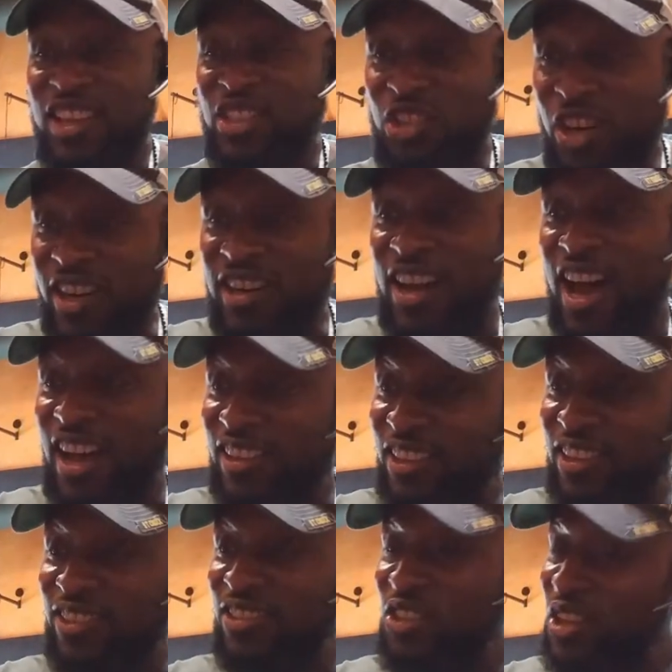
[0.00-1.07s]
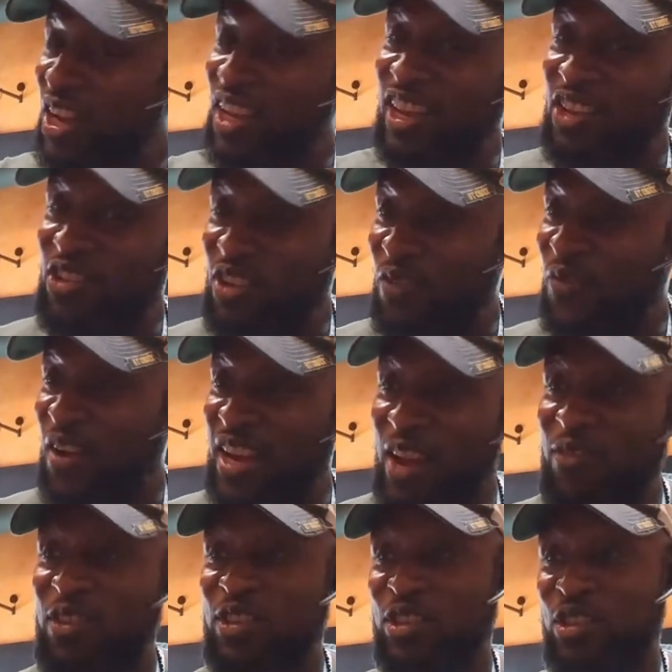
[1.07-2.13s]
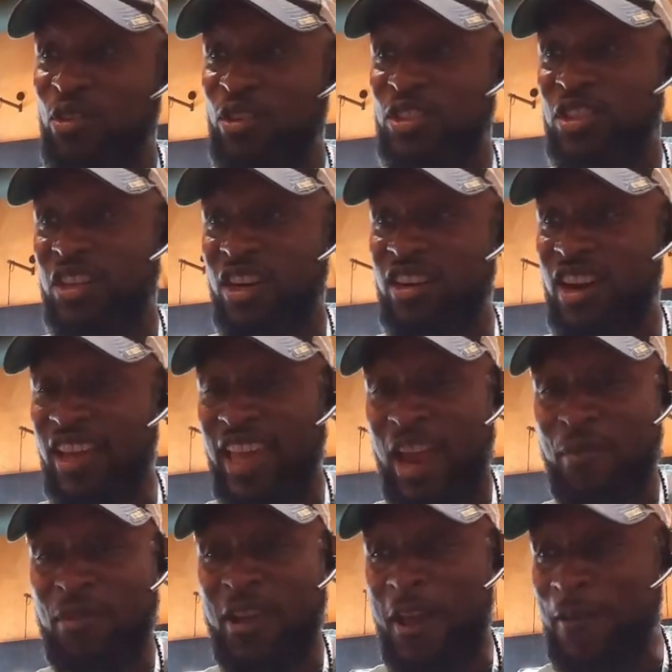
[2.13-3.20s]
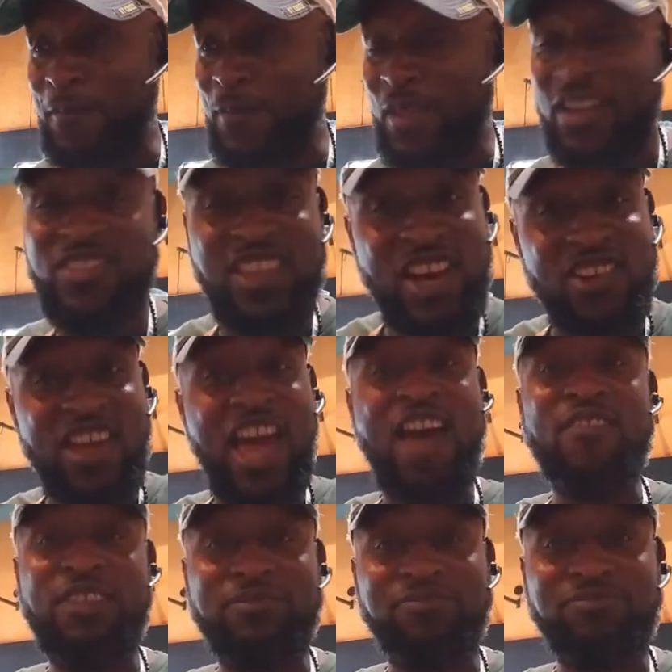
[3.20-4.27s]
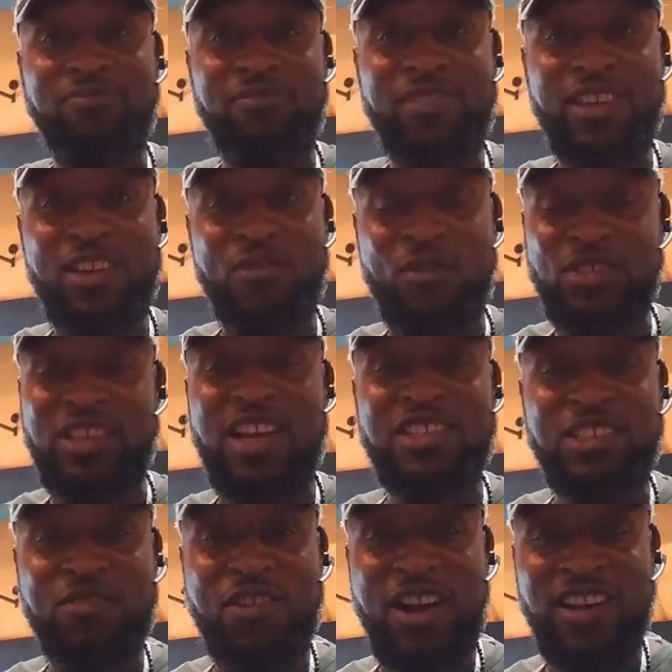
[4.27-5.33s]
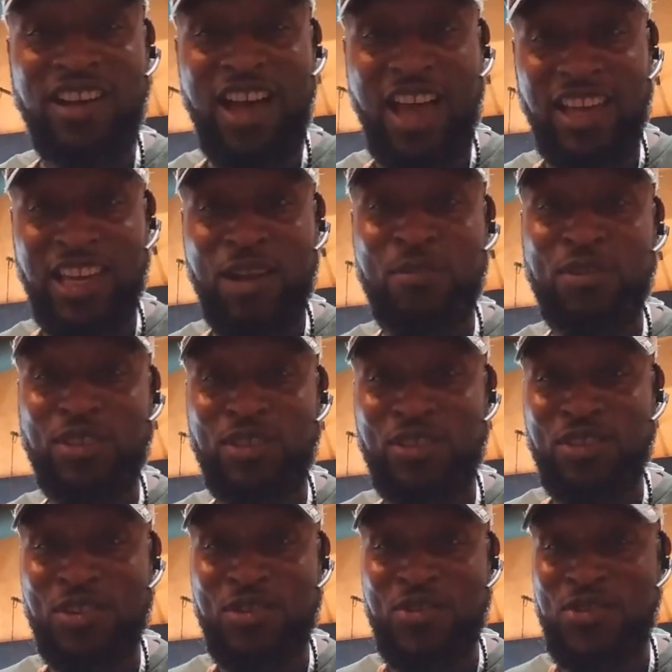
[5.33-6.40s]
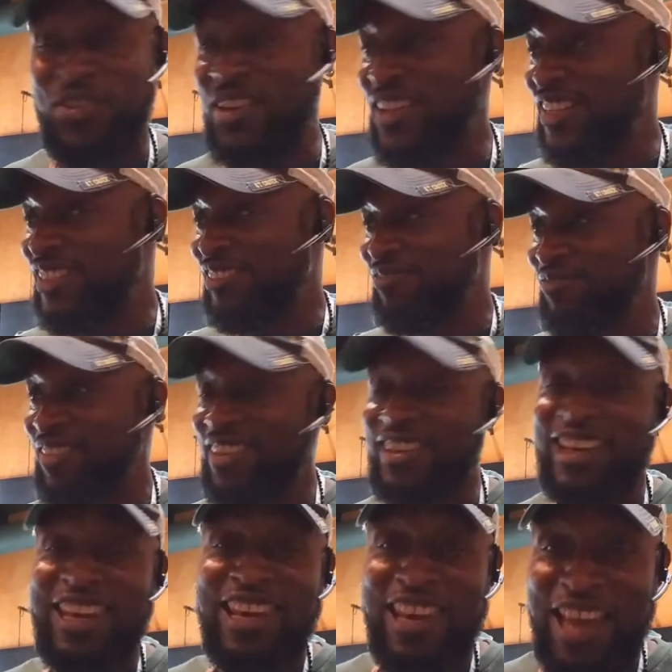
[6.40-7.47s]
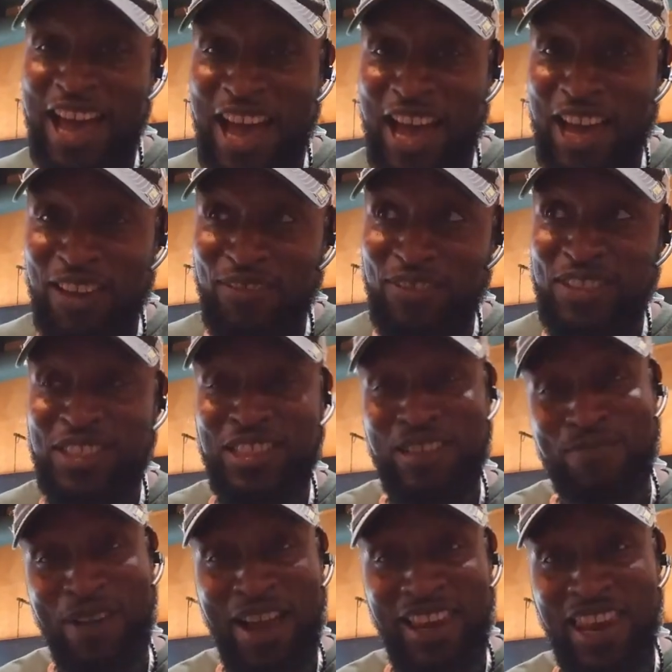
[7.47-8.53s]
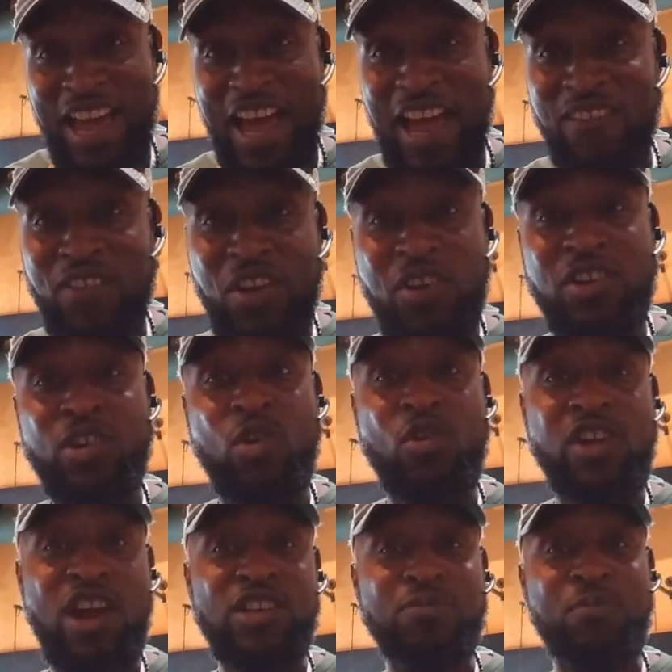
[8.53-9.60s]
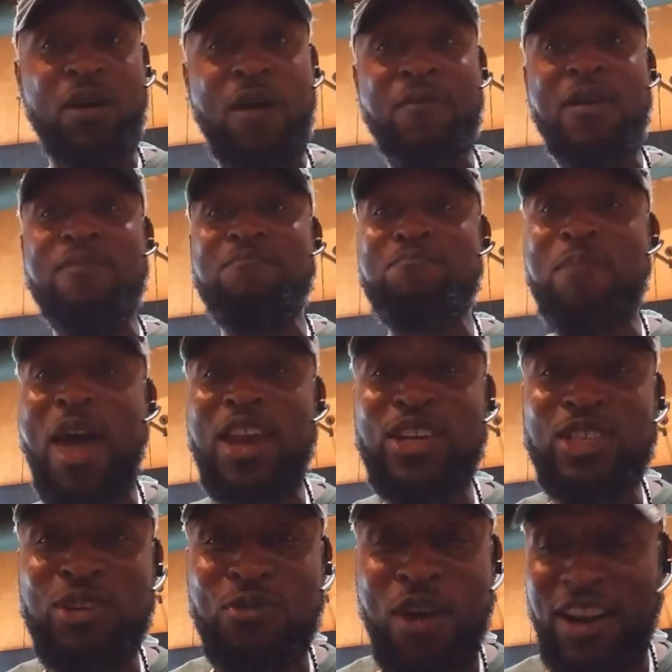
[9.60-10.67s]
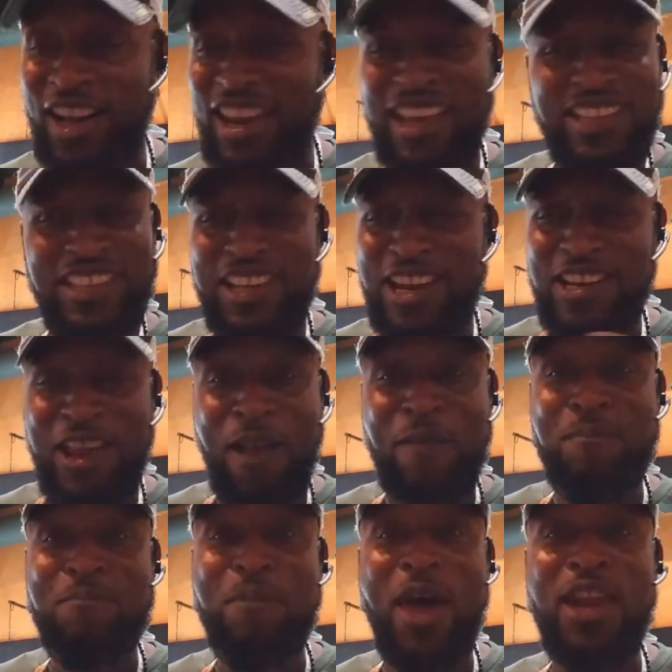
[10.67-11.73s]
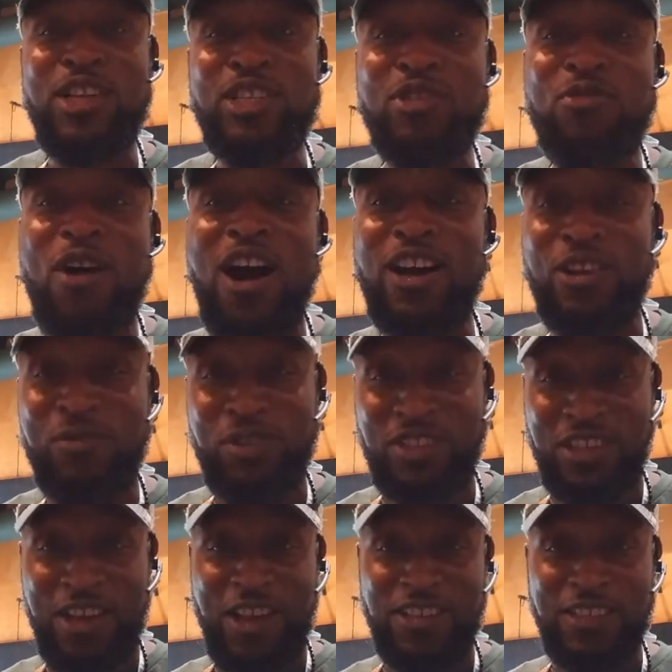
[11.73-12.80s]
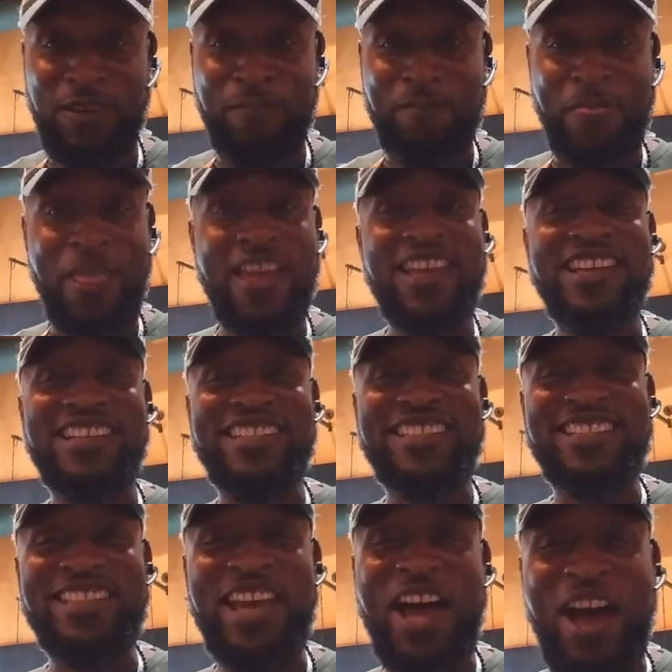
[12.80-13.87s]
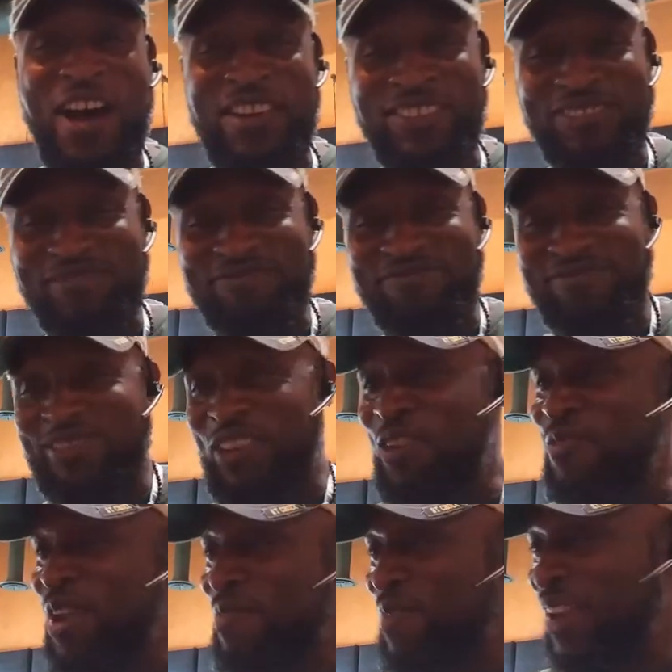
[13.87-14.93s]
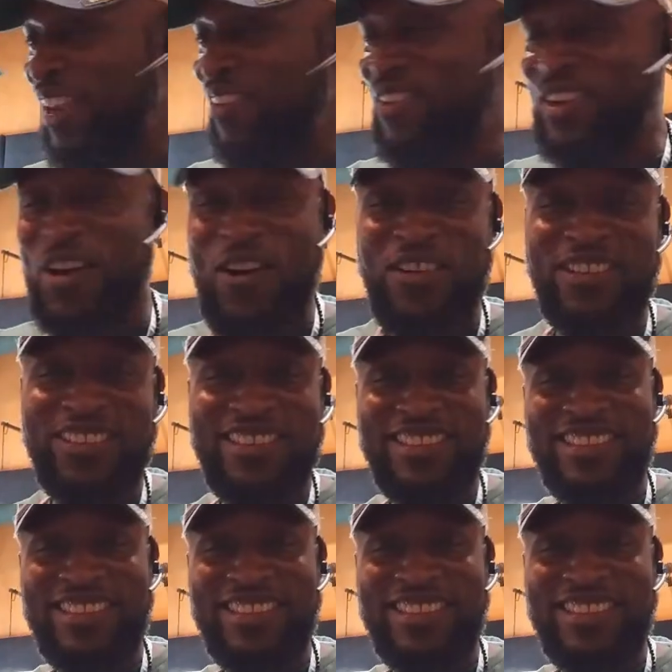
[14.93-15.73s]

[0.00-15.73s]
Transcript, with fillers: And the Juggernaut, you know, you, again, you can find that from the it. Juggernaut Cabernet. There you have it. Wisconsin Wine Guy coming to you live, semi-live here at the Courthouse Pub in Manitowoc. Like I that name. Wisconsin. Ciao. Oh, wait a minute. Here we go.